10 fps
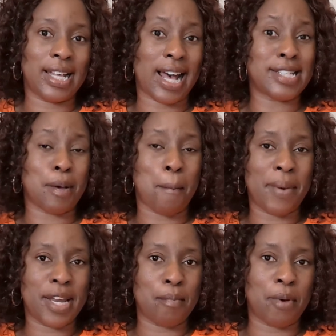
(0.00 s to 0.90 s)
as a
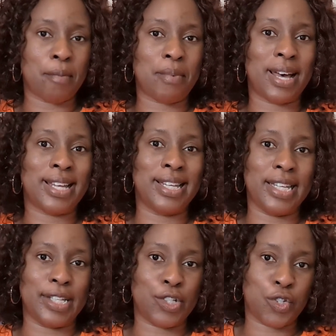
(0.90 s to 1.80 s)
minimum at
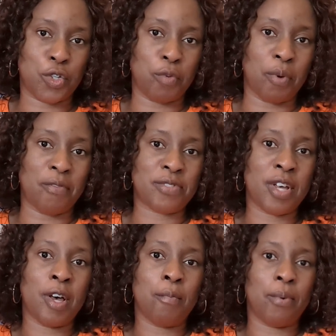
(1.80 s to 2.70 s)
least 2 months,
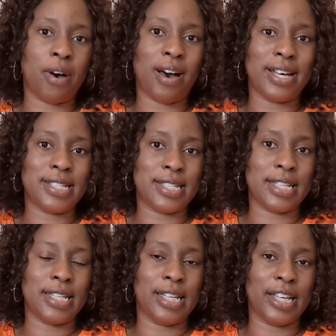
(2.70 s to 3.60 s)
but
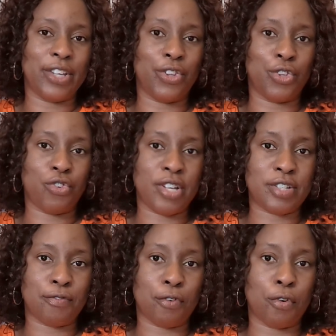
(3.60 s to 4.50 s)
ideally 3
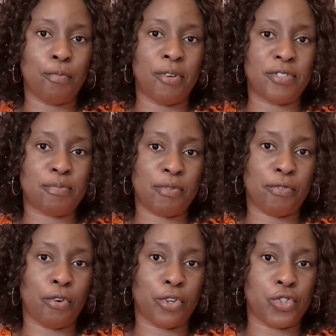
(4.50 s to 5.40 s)
to 4 months before